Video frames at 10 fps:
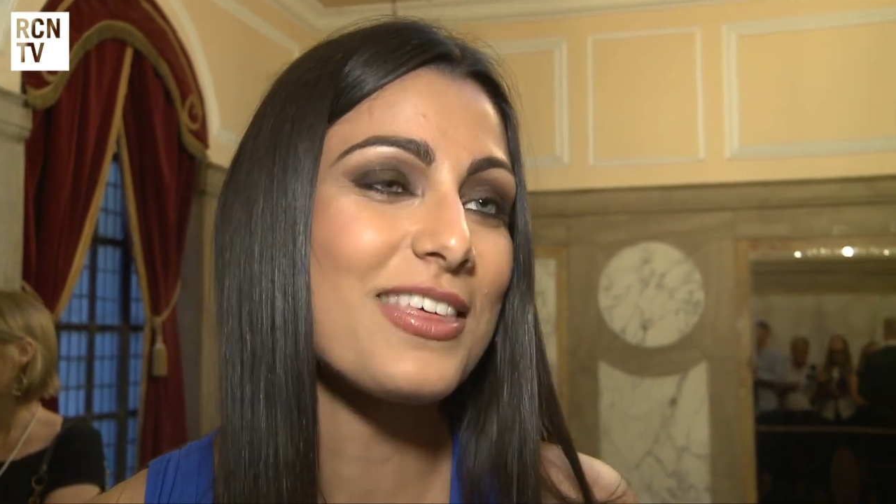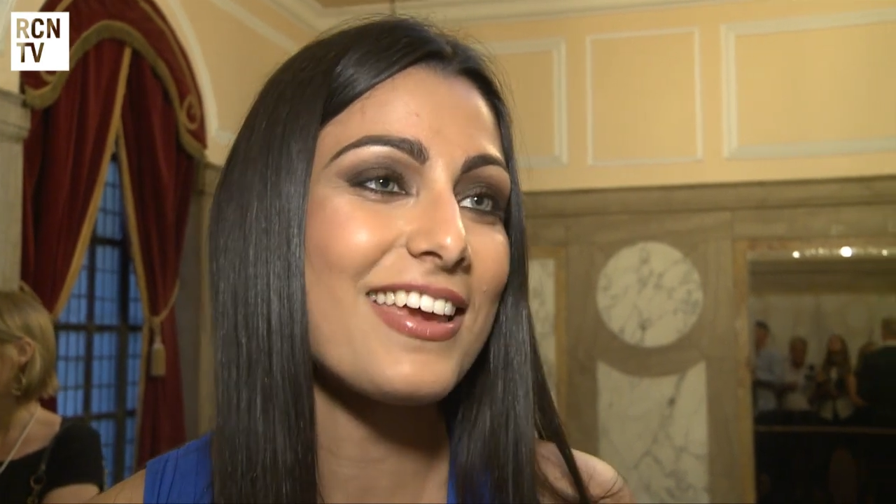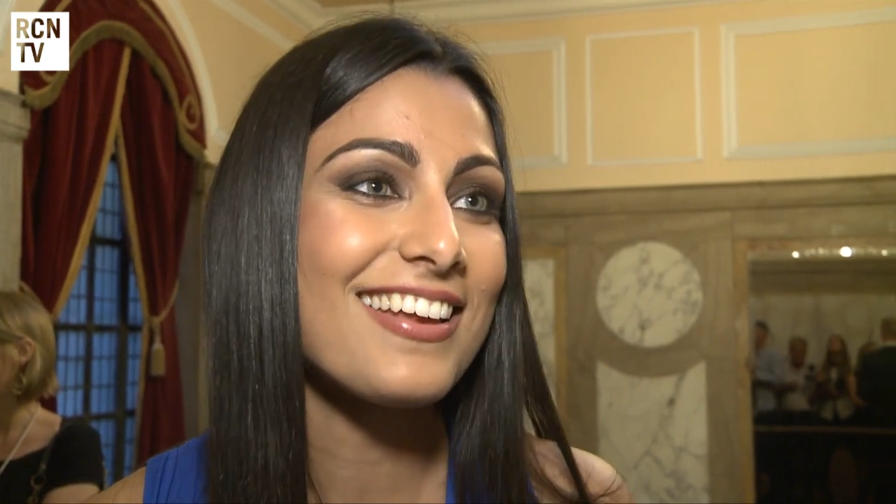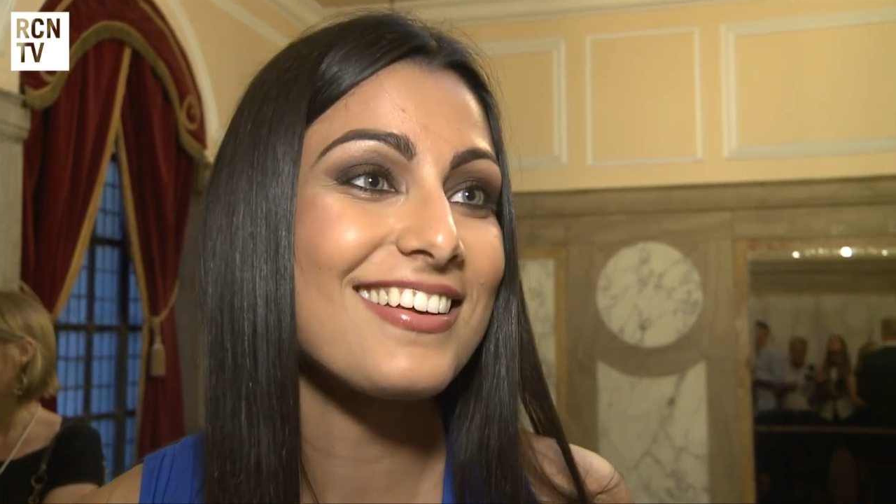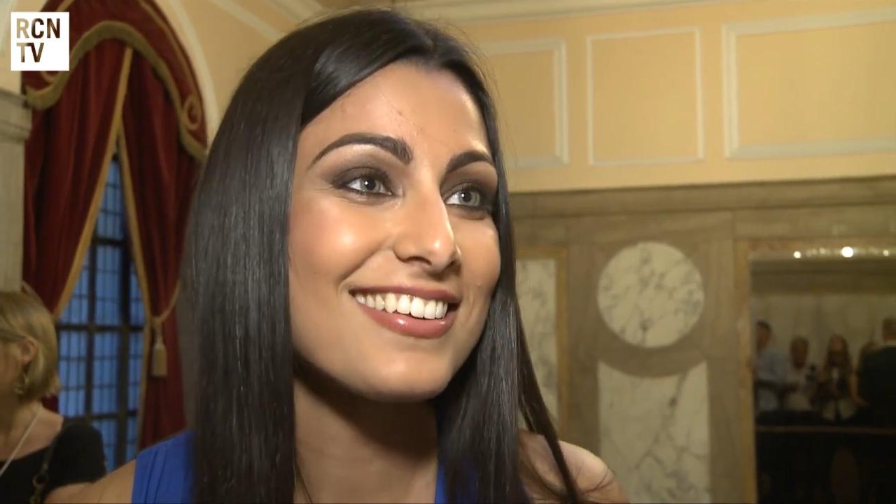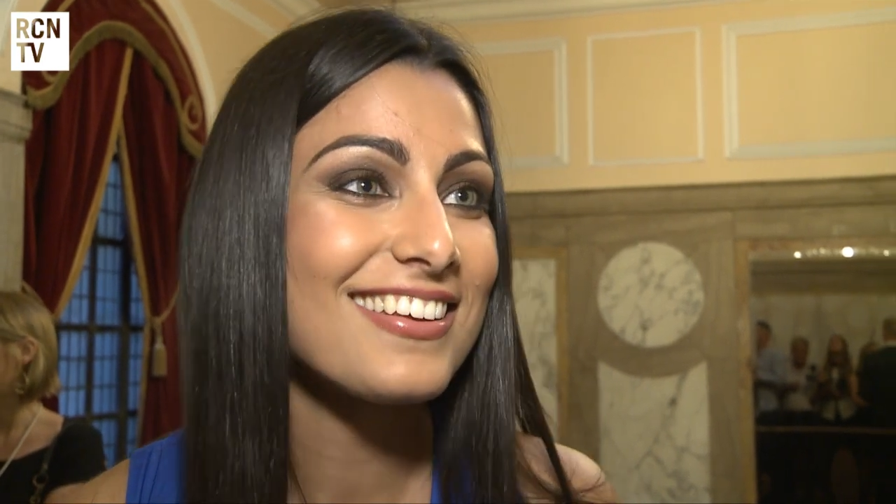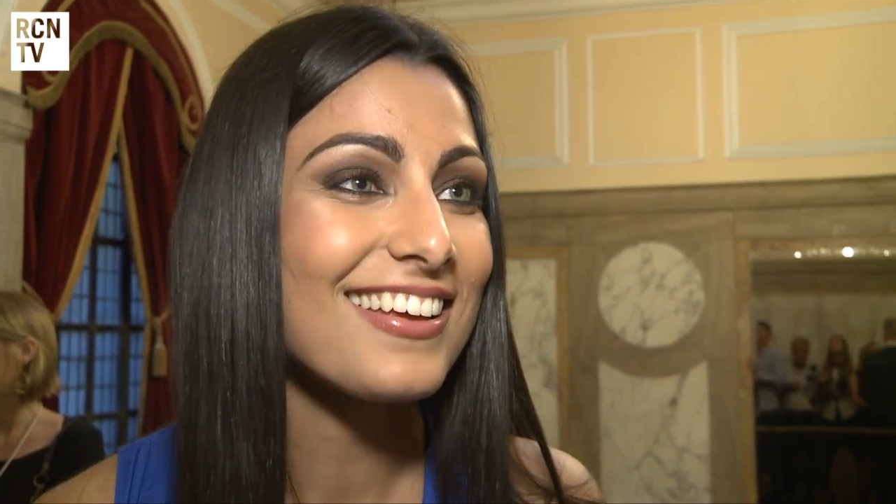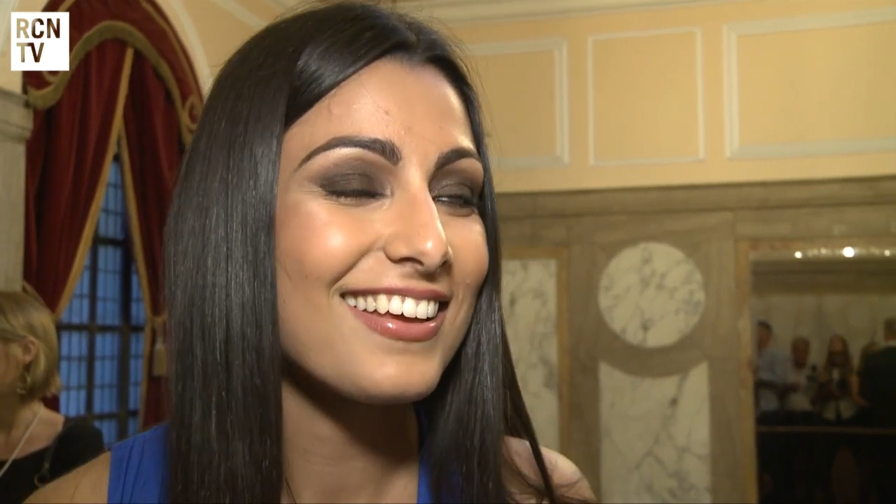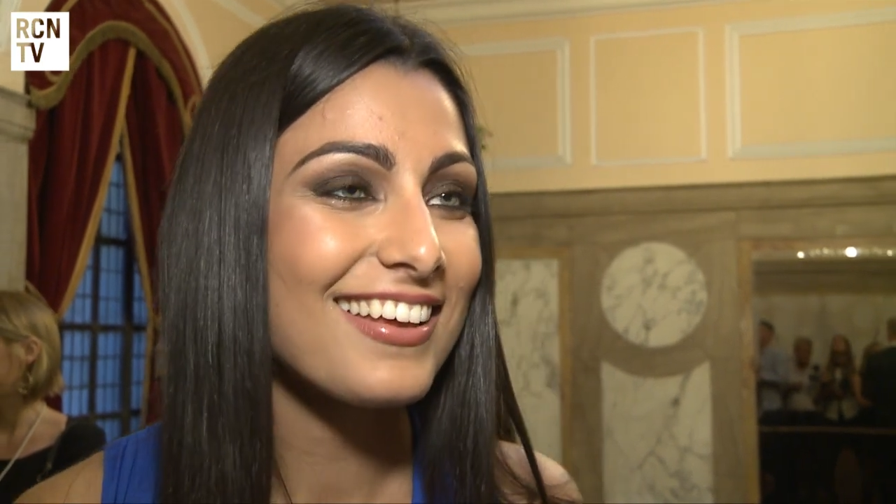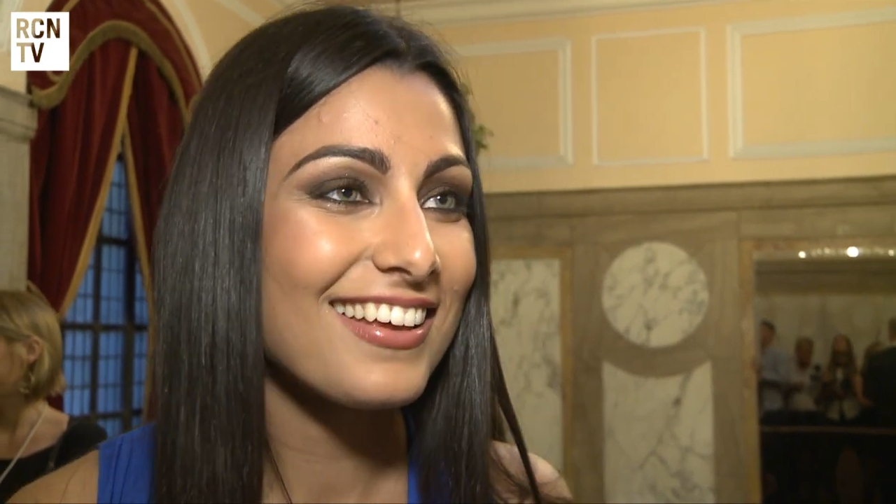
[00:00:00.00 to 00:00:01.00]
the end.
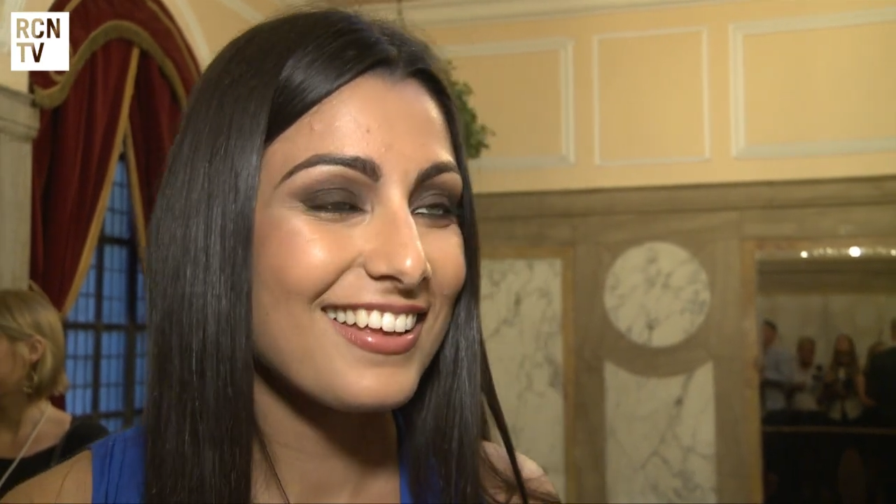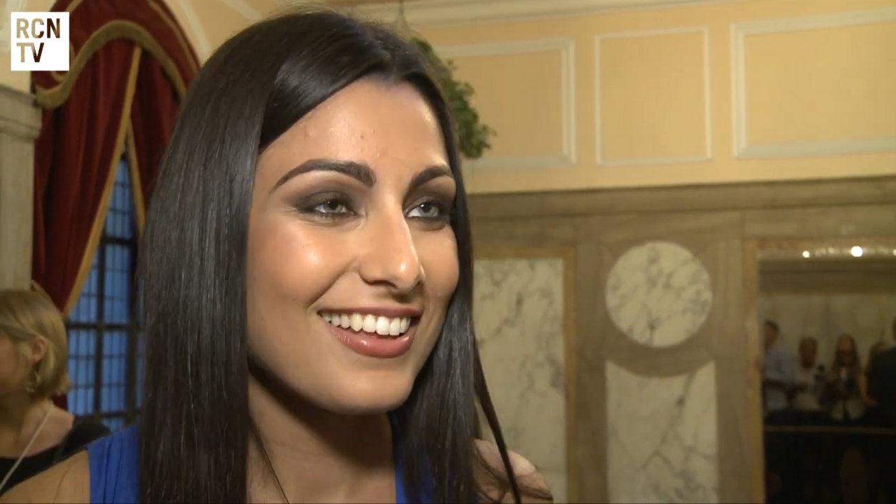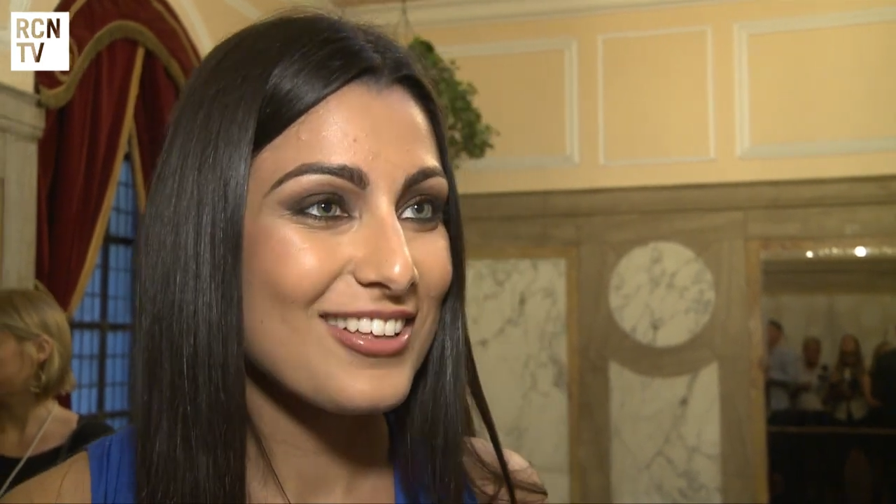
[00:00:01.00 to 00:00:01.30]
Um,